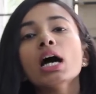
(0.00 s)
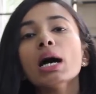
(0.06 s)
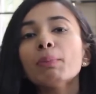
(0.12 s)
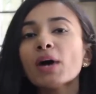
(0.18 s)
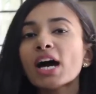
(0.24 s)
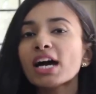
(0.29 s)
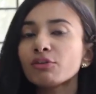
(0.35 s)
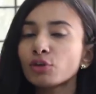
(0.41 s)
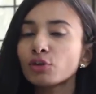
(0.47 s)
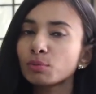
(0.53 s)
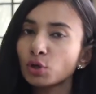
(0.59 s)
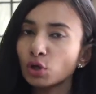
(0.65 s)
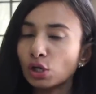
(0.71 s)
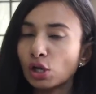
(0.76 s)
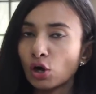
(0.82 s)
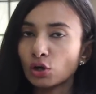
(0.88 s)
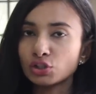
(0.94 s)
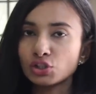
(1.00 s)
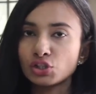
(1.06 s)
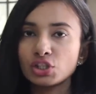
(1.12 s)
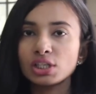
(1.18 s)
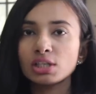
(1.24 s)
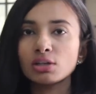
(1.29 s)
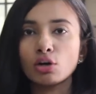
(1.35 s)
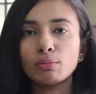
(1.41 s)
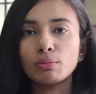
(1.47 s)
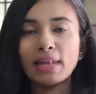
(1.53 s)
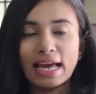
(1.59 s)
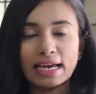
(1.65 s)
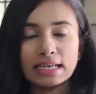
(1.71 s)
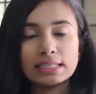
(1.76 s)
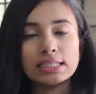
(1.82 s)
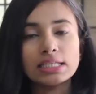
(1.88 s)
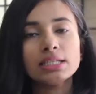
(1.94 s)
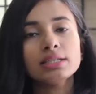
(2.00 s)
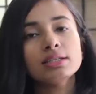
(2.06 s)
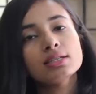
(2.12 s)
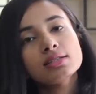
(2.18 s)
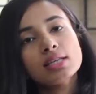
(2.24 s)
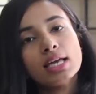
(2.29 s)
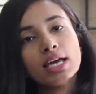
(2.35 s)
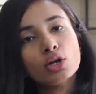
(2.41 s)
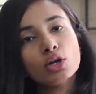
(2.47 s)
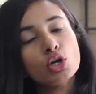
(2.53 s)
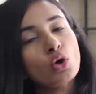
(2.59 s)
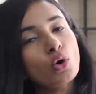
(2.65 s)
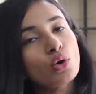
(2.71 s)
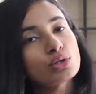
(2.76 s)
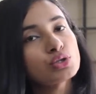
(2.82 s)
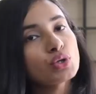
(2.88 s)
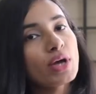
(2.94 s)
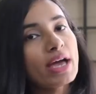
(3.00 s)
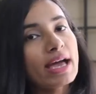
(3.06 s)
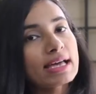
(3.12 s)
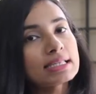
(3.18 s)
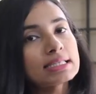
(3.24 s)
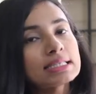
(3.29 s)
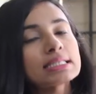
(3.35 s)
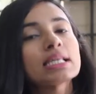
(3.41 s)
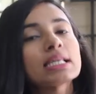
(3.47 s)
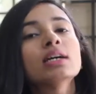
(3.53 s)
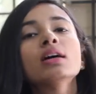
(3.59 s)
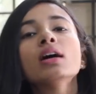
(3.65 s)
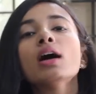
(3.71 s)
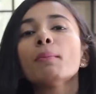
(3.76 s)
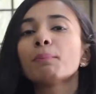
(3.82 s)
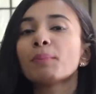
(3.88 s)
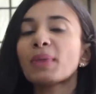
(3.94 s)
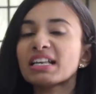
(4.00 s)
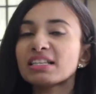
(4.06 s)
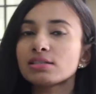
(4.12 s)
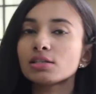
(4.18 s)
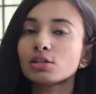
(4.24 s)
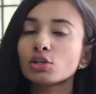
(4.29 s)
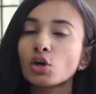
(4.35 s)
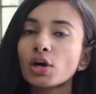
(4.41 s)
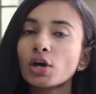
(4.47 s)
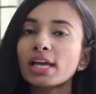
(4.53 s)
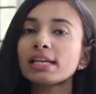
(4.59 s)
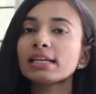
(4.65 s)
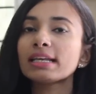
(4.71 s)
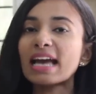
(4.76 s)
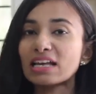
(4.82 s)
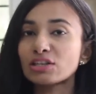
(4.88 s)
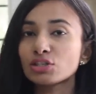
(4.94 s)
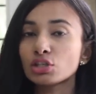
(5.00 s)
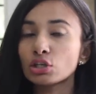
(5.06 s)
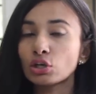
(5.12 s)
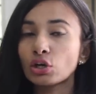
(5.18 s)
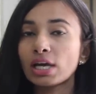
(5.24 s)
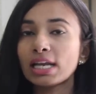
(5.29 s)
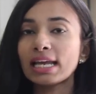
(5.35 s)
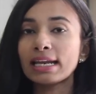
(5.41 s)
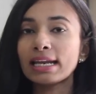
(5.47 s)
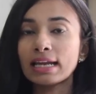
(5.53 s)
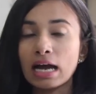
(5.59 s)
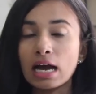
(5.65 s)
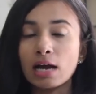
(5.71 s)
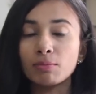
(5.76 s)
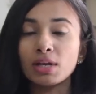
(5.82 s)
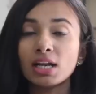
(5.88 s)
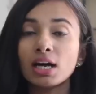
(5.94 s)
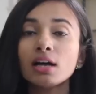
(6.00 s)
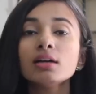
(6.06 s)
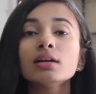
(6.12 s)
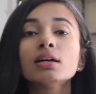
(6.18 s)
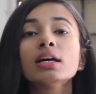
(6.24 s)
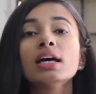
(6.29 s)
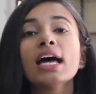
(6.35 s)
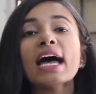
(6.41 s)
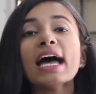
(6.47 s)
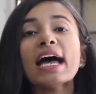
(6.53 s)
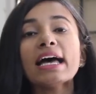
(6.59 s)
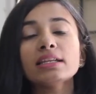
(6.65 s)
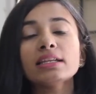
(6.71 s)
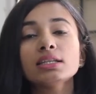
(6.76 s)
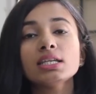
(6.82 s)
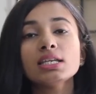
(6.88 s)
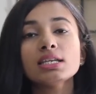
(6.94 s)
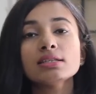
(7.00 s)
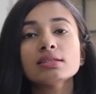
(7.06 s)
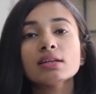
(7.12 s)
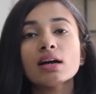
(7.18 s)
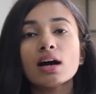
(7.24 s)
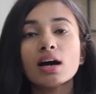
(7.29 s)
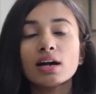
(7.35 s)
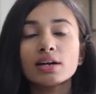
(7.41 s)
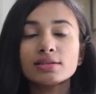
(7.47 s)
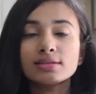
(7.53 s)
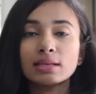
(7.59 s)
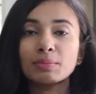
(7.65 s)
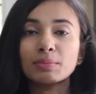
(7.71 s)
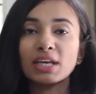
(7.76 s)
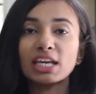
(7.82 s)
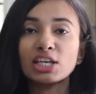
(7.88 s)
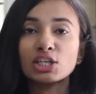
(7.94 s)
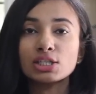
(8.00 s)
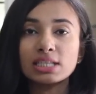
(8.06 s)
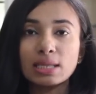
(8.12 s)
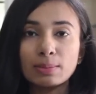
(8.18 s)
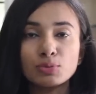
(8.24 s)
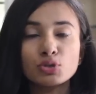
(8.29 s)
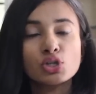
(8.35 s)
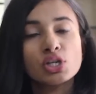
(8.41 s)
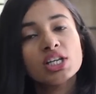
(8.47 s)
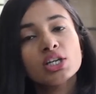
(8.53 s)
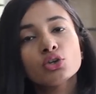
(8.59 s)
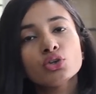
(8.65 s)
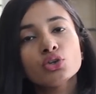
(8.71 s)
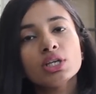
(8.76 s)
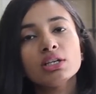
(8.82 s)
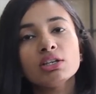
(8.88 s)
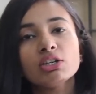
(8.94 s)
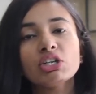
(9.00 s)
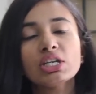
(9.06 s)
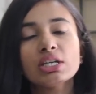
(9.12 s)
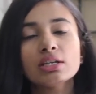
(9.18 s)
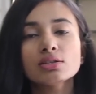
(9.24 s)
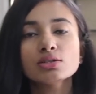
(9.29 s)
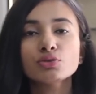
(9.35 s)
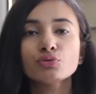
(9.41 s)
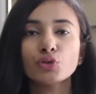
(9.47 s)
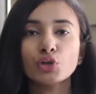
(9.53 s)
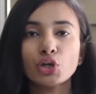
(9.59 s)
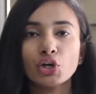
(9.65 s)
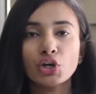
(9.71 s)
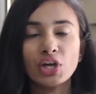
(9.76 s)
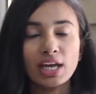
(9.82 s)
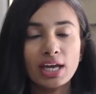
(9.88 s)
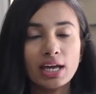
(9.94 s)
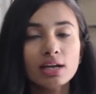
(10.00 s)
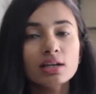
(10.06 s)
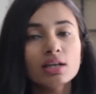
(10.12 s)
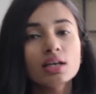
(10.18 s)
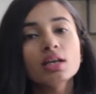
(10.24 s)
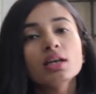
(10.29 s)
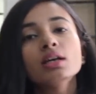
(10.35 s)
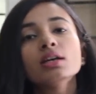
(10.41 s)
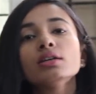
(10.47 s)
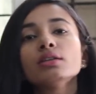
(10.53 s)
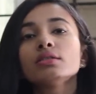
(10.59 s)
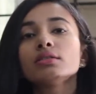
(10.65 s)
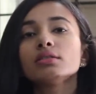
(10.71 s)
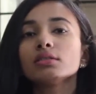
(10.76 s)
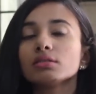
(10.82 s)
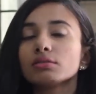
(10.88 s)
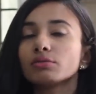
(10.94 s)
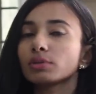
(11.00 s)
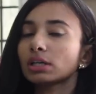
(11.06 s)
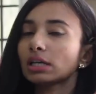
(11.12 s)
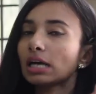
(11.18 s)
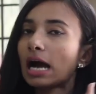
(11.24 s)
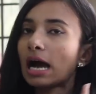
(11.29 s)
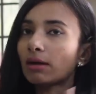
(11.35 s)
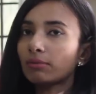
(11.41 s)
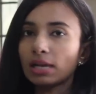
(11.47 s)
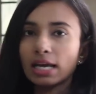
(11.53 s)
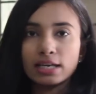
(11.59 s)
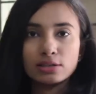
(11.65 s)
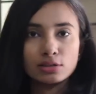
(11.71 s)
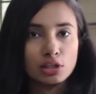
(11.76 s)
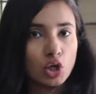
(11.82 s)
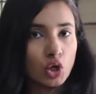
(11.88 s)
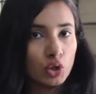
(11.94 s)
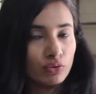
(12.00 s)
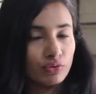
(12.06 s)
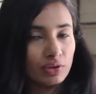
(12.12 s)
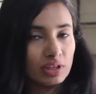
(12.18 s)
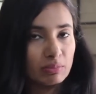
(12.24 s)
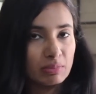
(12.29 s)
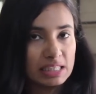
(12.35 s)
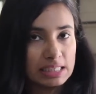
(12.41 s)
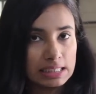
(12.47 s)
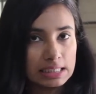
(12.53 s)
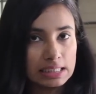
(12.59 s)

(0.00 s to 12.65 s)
Apart from kalonji or black seed, this hair oil also has mustard oil, castor oil and amla and these are some exceptionally good ingredients for your hair. Uh, amla has a lot of vitamin